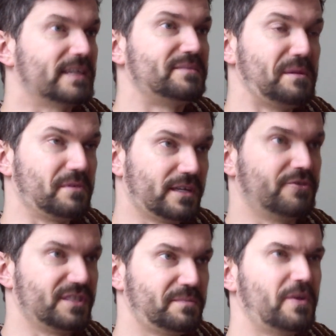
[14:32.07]
because people get
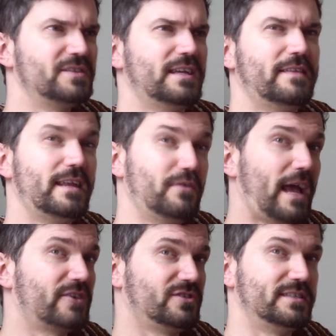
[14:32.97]
to experience it and then
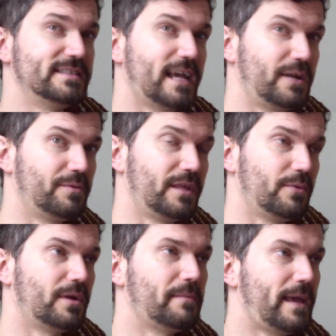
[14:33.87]
actually decide what
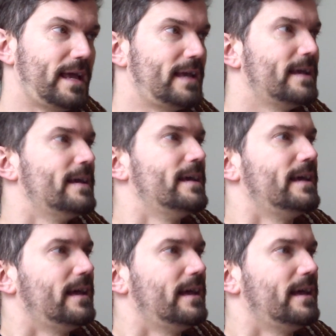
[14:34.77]
they want to pay.